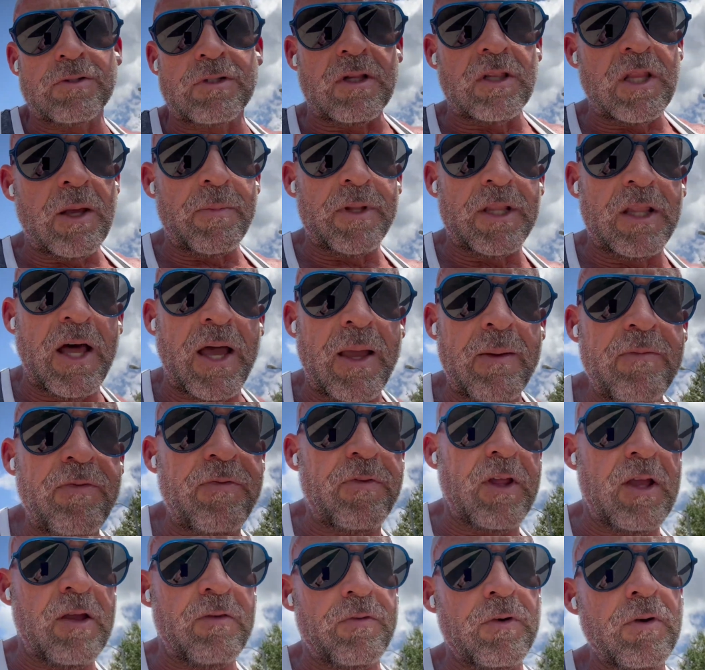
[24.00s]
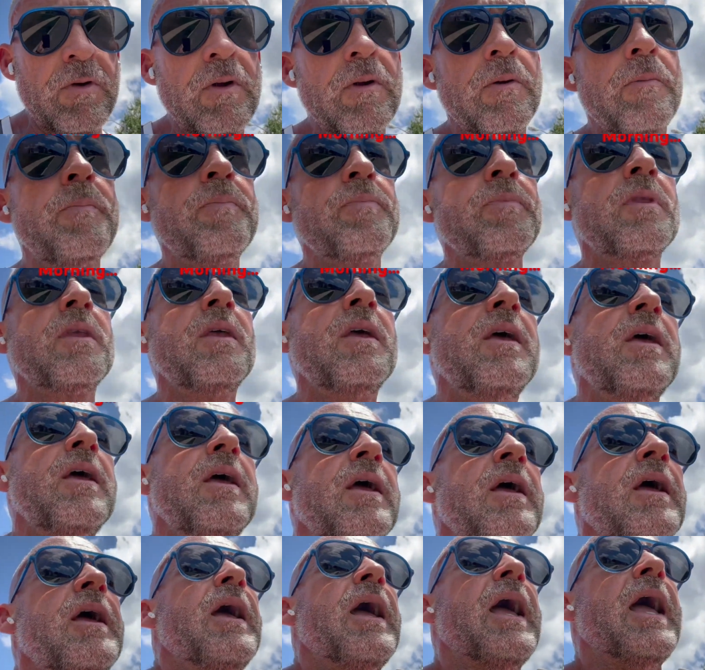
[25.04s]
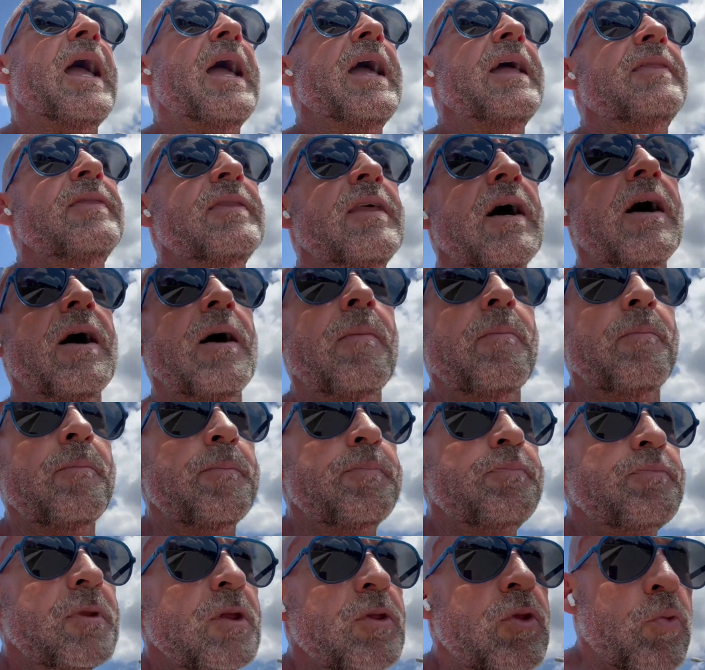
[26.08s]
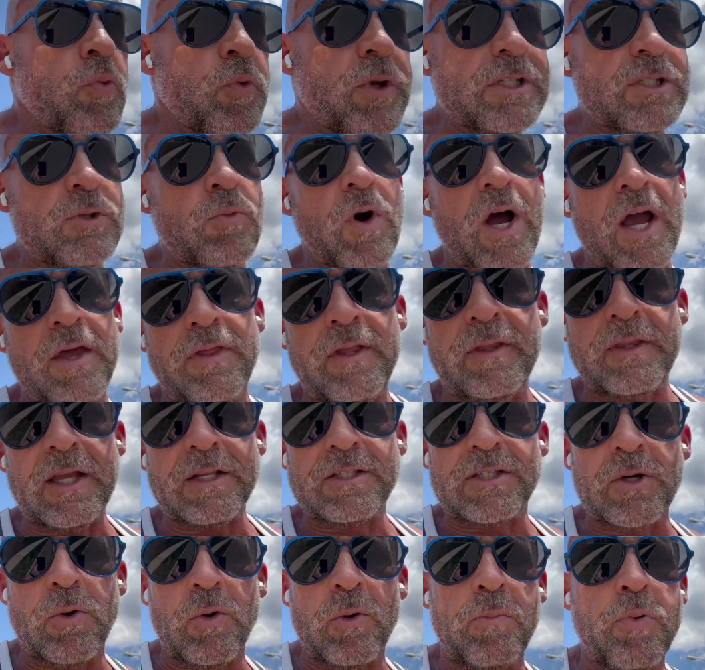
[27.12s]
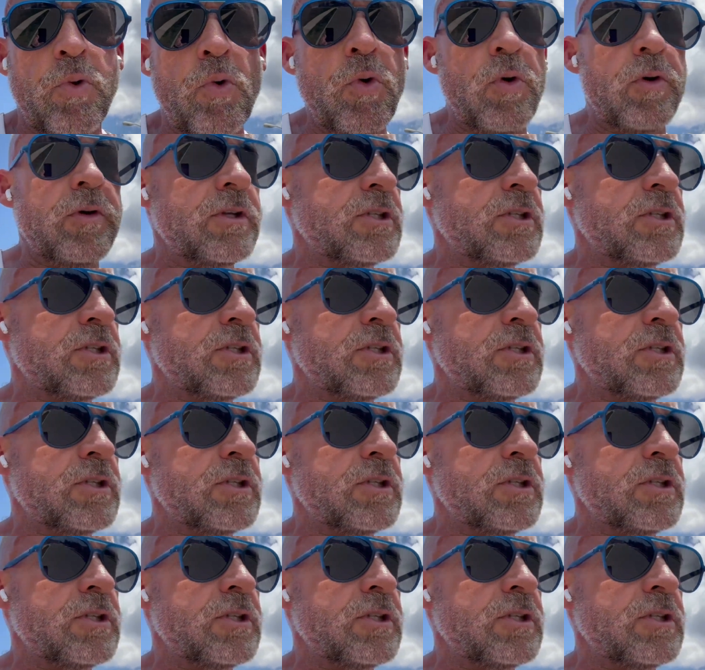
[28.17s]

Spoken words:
a lemon lime flavor. And the reason why I think that's so important